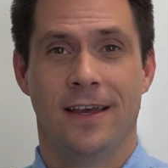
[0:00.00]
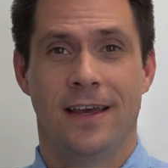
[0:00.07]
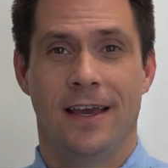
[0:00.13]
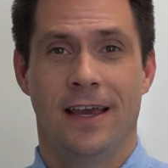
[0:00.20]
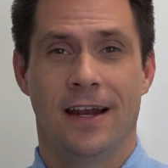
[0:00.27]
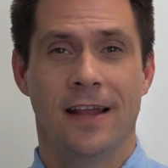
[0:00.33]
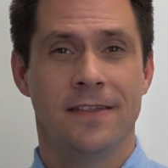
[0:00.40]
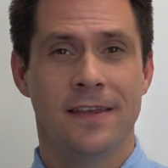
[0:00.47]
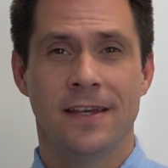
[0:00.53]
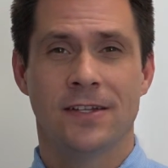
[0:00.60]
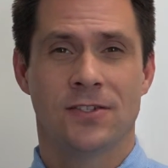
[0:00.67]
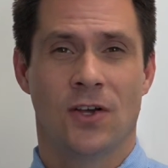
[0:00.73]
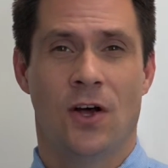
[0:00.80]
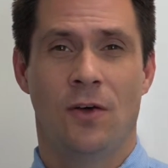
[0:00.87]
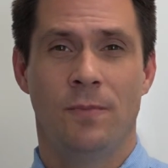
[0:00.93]
And I think
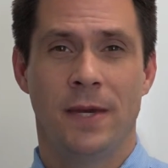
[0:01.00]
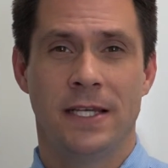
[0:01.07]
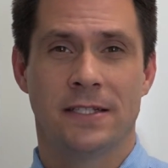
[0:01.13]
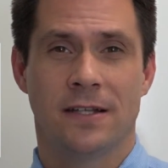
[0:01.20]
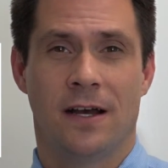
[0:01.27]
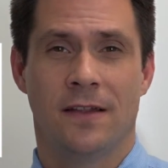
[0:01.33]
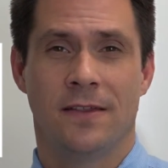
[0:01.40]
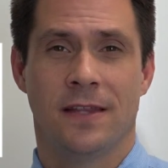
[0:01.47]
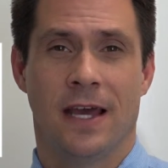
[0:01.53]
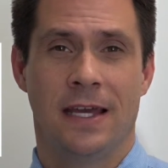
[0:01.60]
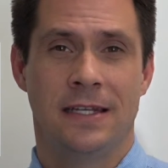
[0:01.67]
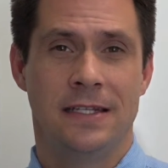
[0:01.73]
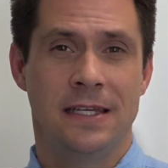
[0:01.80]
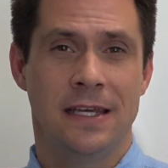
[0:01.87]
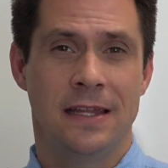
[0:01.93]
it's all based on the
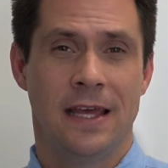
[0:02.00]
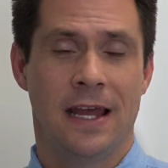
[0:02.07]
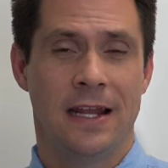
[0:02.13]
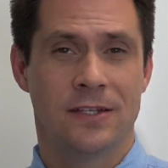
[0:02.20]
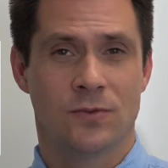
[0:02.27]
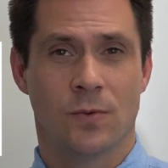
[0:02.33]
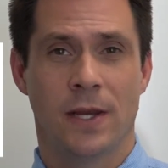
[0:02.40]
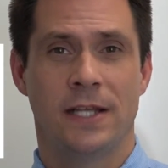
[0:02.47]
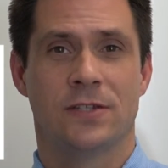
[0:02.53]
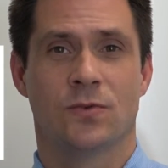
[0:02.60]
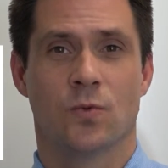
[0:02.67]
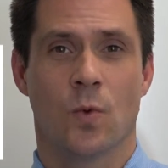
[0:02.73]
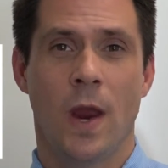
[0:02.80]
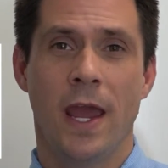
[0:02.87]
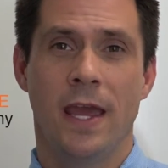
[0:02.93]
idea that as rates
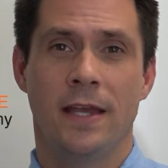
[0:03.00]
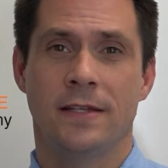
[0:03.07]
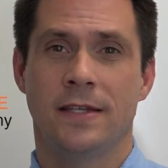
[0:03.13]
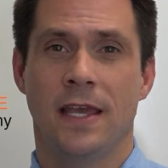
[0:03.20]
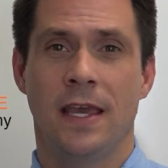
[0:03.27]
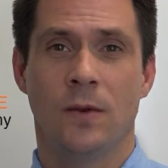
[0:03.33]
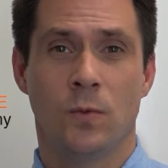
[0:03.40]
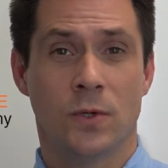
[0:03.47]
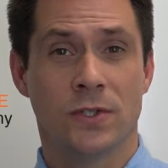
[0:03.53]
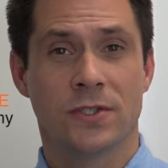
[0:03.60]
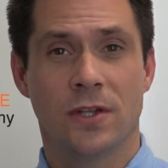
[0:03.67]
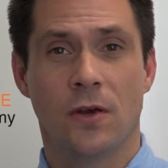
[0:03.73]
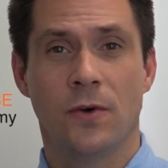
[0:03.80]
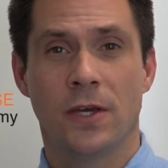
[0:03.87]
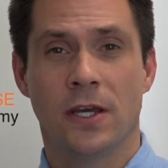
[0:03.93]
raise, it will
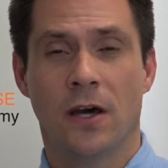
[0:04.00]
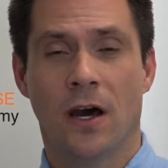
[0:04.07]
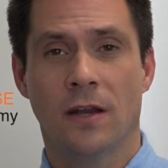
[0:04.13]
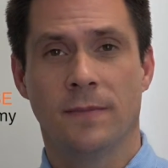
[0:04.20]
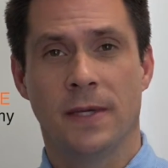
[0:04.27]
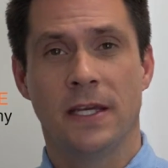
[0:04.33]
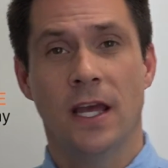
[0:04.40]
slow the economy.